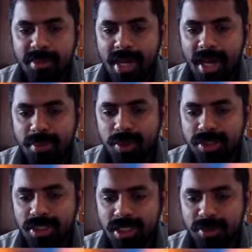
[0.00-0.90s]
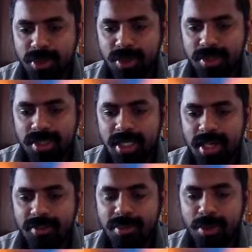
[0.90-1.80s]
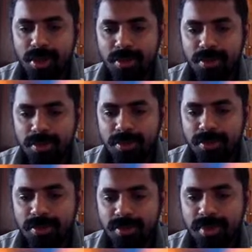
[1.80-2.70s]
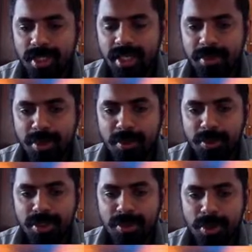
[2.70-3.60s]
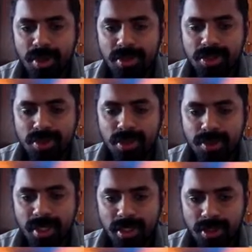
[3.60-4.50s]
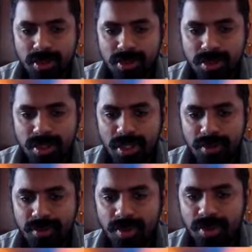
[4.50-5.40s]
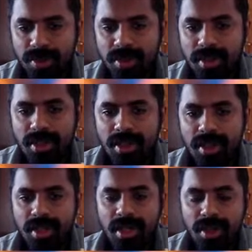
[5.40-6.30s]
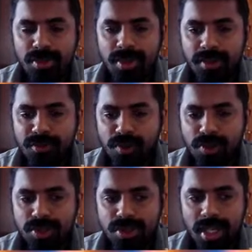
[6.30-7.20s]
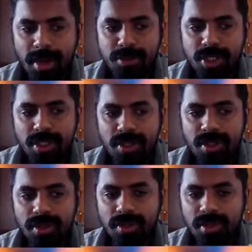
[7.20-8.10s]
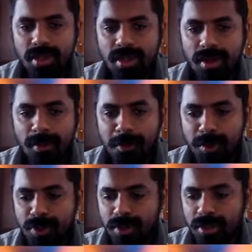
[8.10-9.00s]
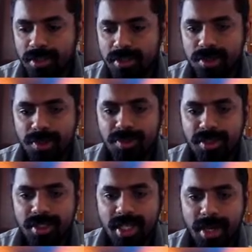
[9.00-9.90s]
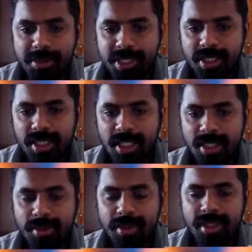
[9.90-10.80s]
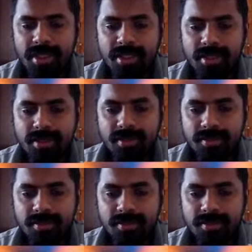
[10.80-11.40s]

a bad position because they have a pawn they can promote the pawn. So what we can do is rook e4. Now they are forced to capture our rook because we will capture their queen.